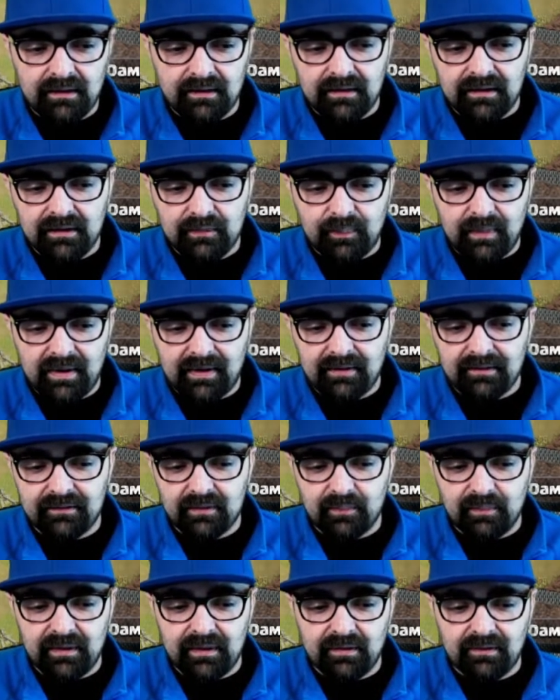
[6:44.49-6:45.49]
These Pekkas
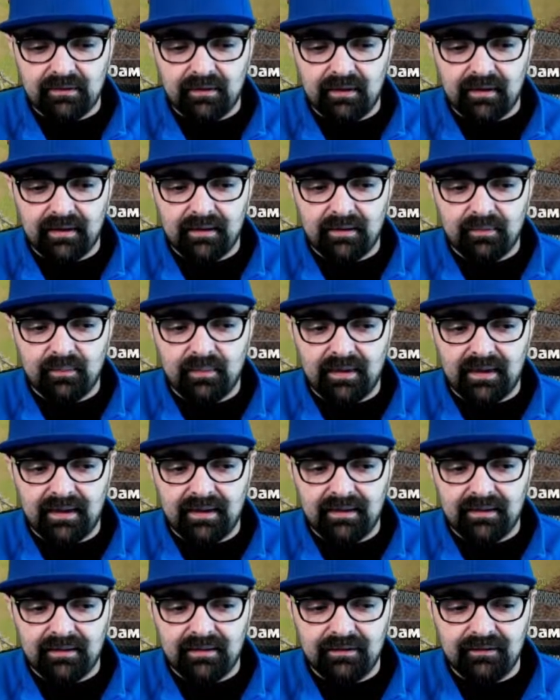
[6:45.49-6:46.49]
are being targeted
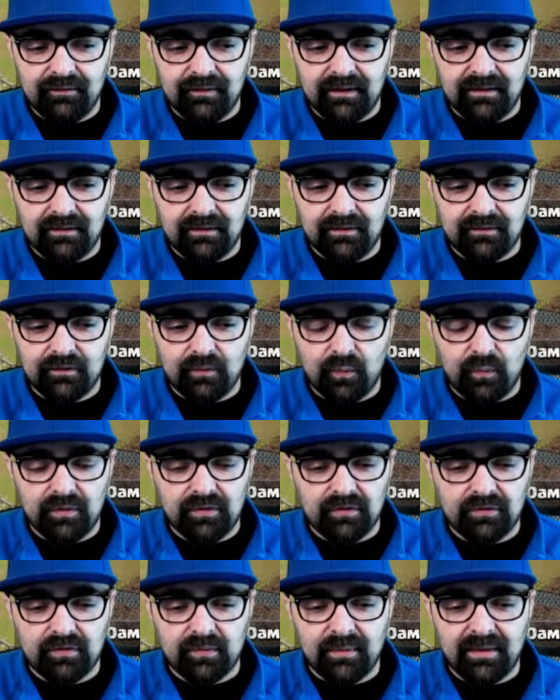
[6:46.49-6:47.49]
by the defenses. The
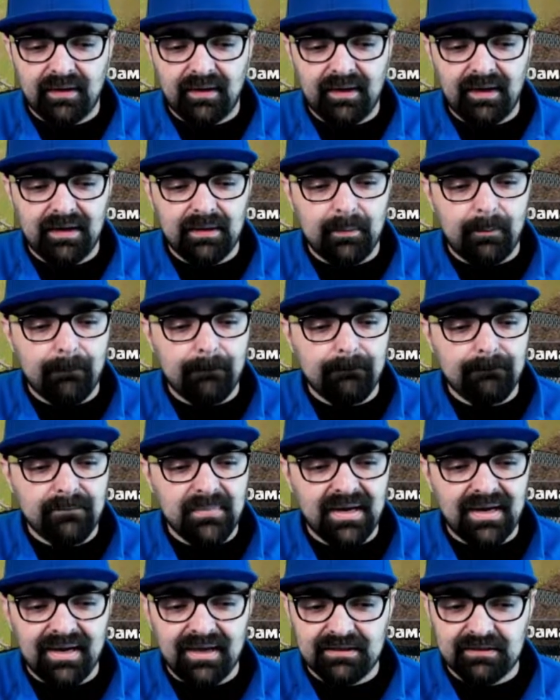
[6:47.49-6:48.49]
wizards are behind,
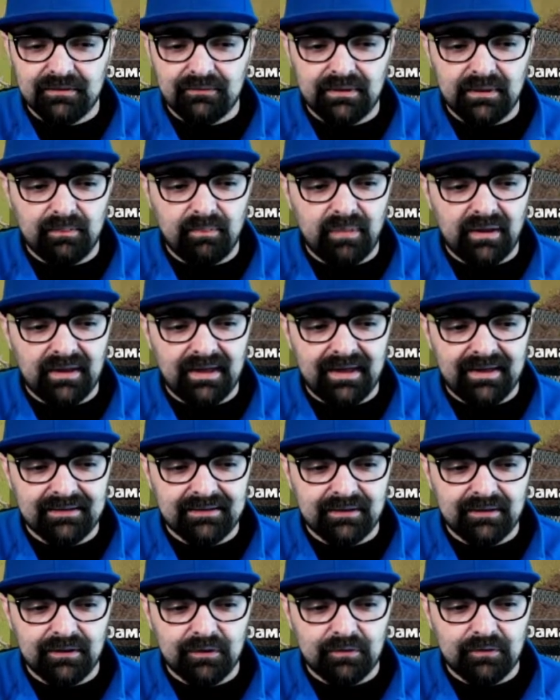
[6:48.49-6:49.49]
massively
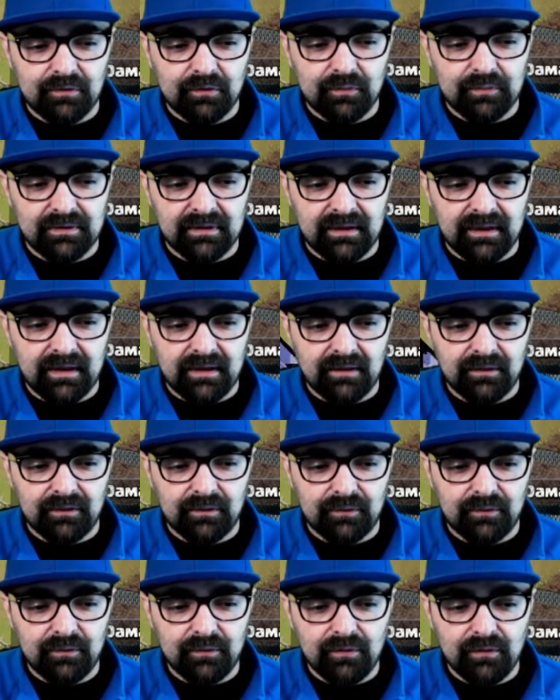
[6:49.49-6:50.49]
blasting the troops and getting
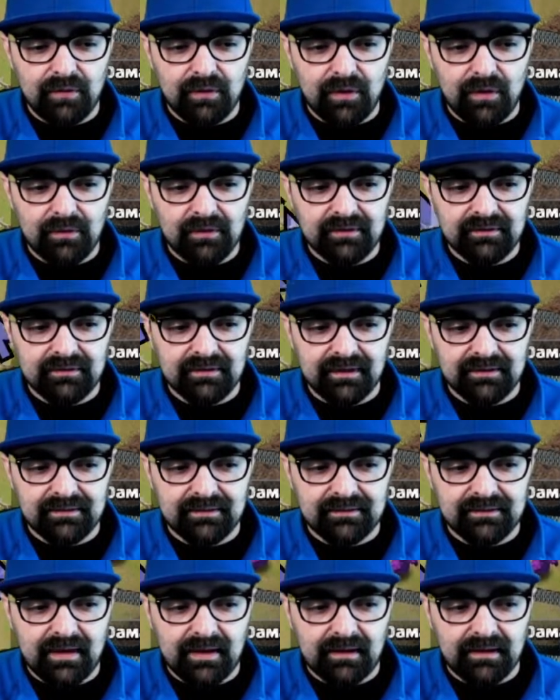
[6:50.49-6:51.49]
through. And notice that's
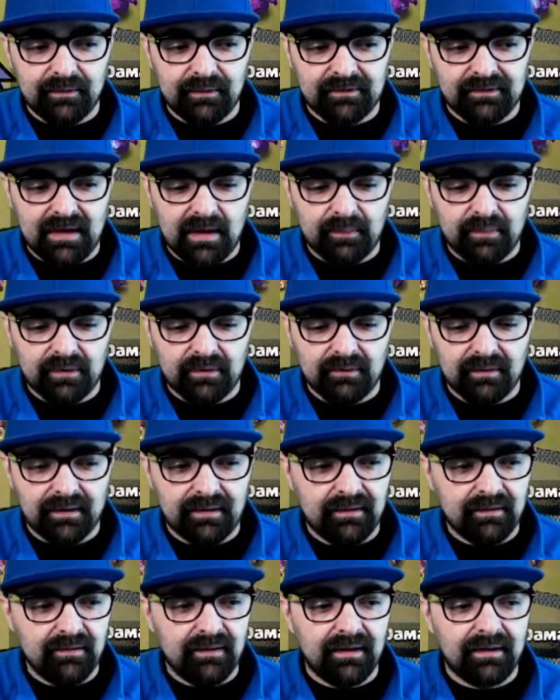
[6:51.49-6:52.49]
exactly what's happening right
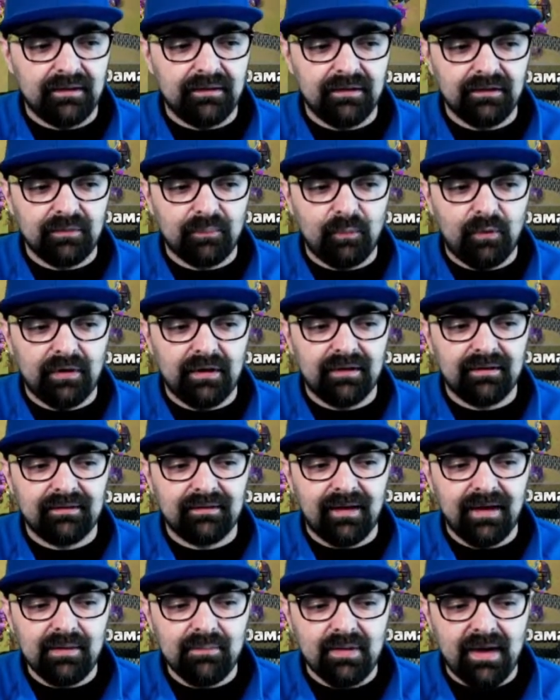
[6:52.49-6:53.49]
here. At this point in
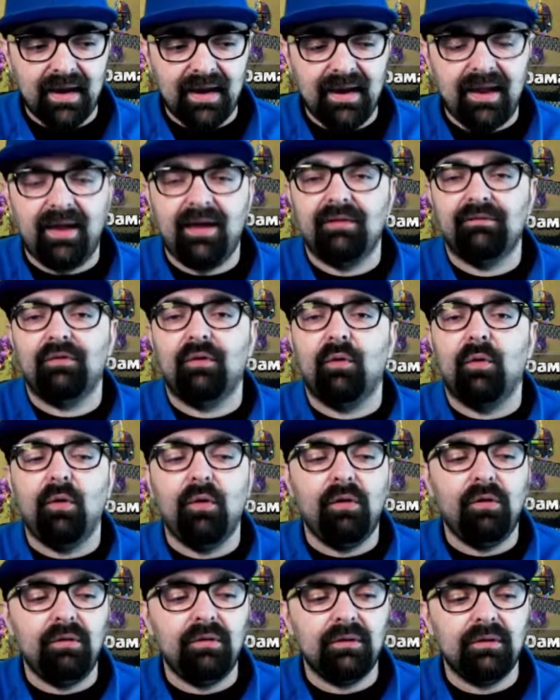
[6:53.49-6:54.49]
time, I have
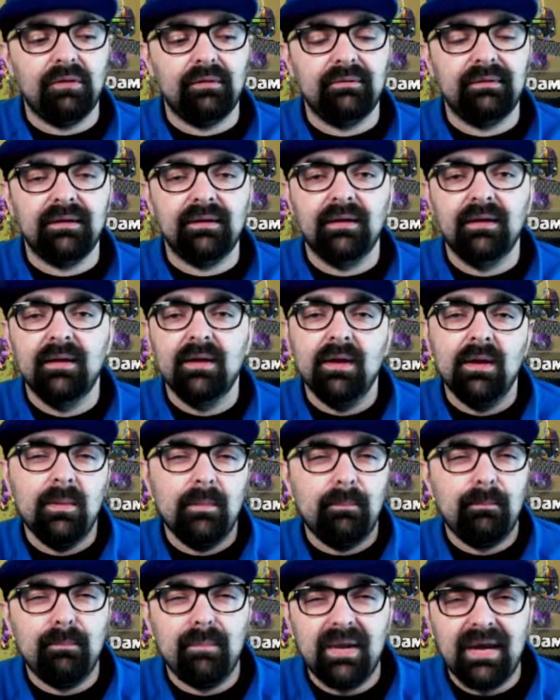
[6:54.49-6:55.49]
all of the
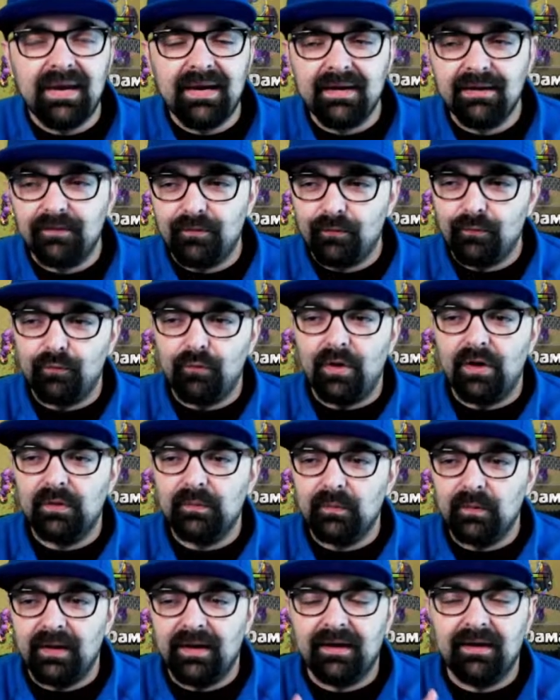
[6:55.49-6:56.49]
main
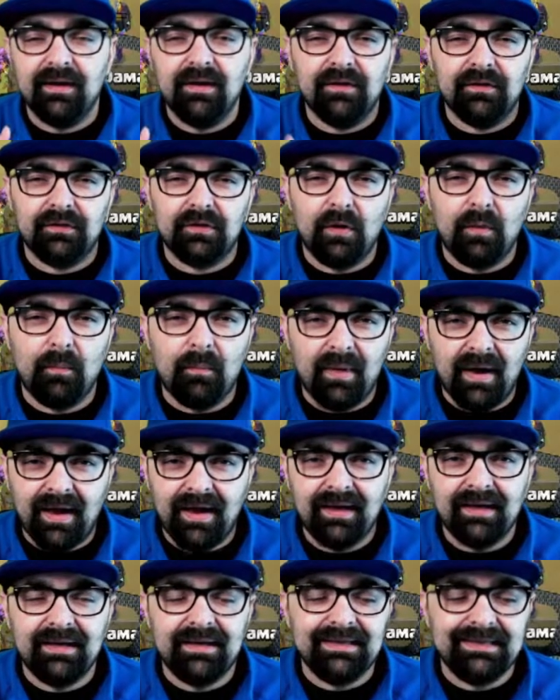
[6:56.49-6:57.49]
runway, so
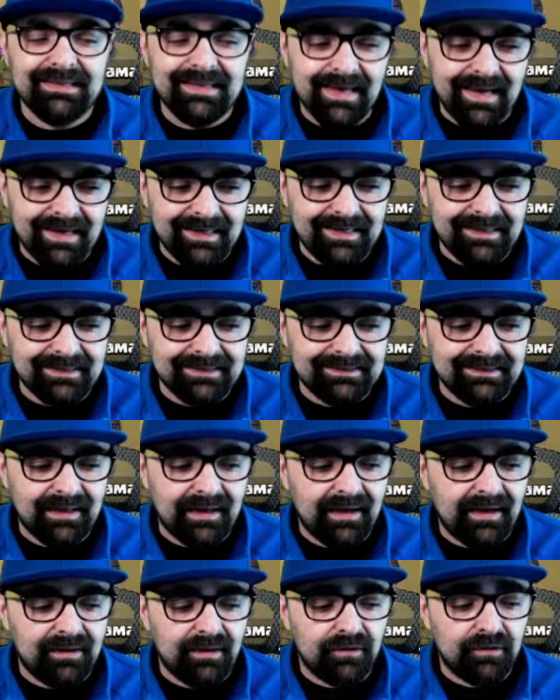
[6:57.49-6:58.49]
my Yetis
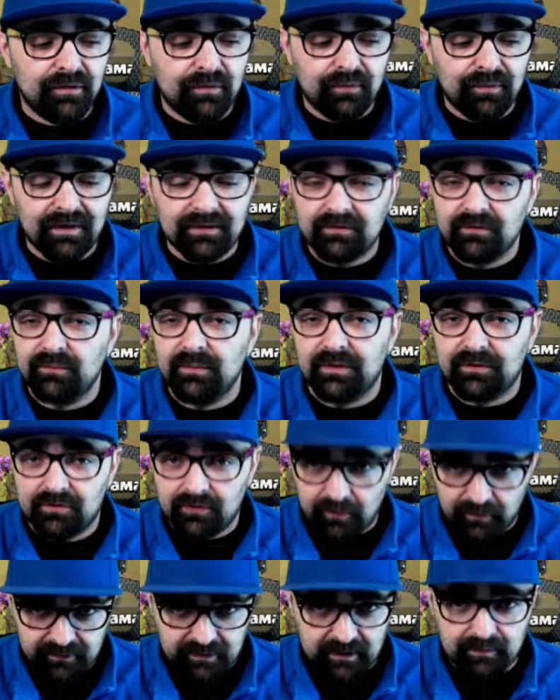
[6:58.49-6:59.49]
and the rest of my
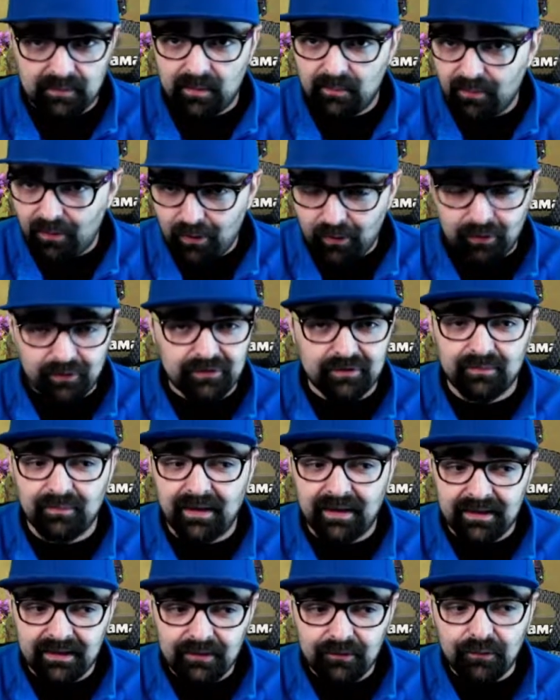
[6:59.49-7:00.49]
troops, like my bowlers and
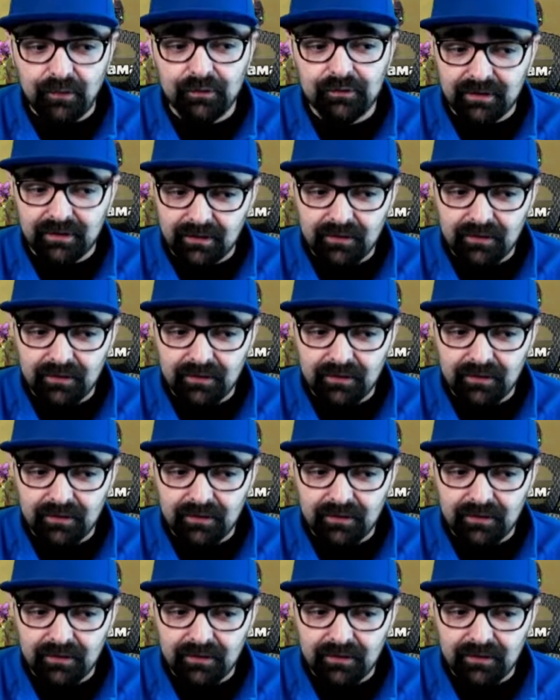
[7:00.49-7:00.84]
my heroes,